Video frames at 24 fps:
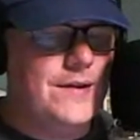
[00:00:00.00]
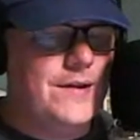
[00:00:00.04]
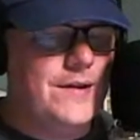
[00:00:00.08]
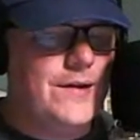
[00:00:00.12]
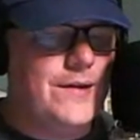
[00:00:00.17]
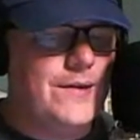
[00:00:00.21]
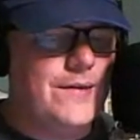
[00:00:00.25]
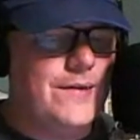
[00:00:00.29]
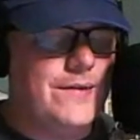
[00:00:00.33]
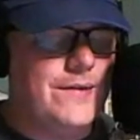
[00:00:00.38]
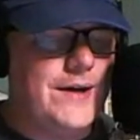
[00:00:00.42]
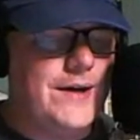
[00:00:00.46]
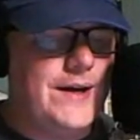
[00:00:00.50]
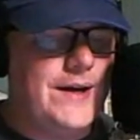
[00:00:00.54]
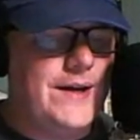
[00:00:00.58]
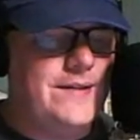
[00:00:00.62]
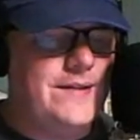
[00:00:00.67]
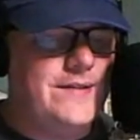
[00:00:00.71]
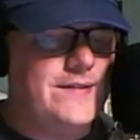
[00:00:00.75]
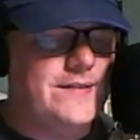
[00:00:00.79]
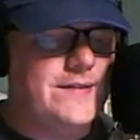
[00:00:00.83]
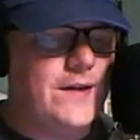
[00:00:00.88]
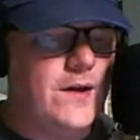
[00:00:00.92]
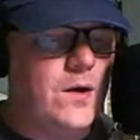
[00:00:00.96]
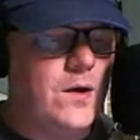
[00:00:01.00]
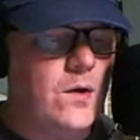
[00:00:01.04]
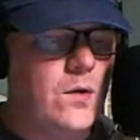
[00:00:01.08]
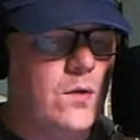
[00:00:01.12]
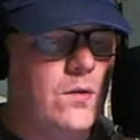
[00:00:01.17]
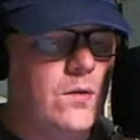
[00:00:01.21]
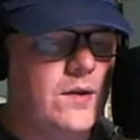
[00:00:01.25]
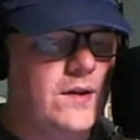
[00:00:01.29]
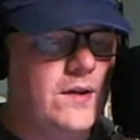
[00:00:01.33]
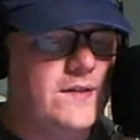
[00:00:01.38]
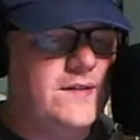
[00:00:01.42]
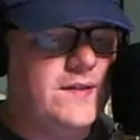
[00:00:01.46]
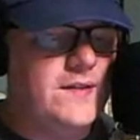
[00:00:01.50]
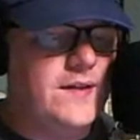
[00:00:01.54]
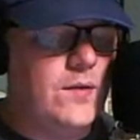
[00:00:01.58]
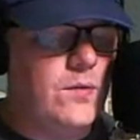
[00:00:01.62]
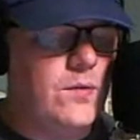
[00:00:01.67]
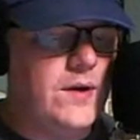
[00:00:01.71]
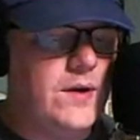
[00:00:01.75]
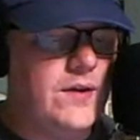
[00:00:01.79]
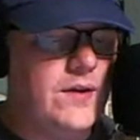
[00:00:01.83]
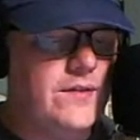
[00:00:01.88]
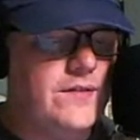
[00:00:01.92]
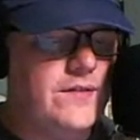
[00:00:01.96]
All right, so let's see
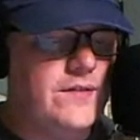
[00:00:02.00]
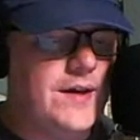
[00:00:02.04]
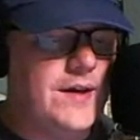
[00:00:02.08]
what else.